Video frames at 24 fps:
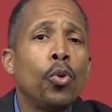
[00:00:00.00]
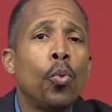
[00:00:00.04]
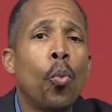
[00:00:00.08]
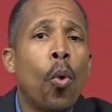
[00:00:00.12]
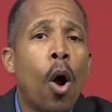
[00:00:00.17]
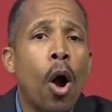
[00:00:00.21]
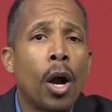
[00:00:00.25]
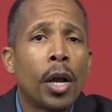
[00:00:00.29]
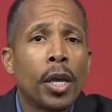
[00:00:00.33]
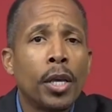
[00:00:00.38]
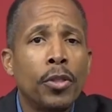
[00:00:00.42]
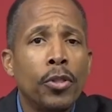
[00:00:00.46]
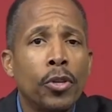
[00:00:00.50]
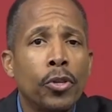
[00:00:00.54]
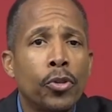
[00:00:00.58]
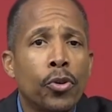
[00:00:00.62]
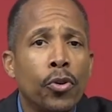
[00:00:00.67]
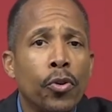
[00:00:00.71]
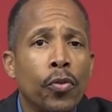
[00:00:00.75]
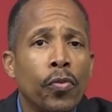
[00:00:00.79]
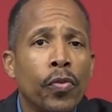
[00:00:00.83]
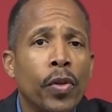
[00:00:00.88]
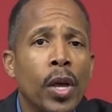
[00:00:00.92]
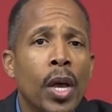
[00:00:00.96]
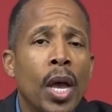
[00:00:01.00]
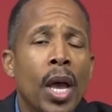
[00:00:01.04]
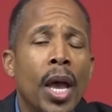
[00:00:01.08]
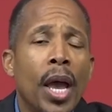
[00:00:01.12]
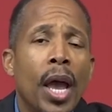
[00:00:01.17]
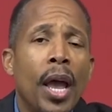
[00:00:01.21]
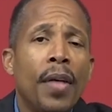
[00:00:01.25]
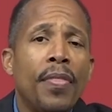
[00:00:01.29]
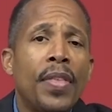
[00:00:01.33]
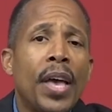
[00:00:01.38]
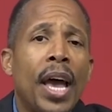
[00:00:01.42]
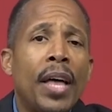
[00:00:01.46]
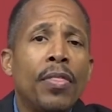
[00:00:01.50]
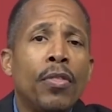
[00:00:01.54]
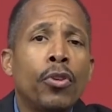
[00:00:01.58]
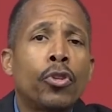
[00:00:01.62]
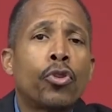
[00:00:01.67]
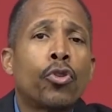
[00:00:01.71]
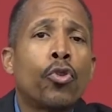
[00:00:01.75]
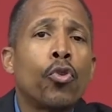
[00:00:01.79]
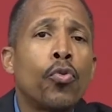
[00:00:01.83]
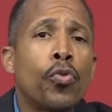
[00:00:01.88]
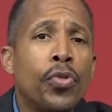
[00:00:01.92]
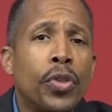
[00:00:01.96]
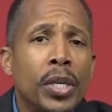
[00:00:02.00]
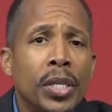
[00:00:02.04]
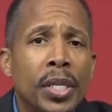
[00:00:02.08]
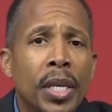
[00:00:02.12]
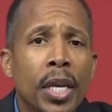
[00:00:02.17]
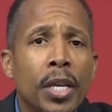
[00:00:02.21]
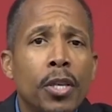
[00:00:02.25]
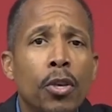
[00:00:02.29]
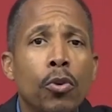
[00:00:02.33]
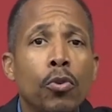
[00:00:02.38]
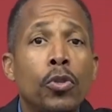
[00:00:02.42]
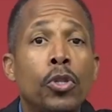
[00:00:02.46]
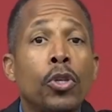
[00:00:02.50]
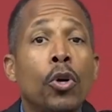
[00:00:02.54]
you walk in the truth and that the truth is in you.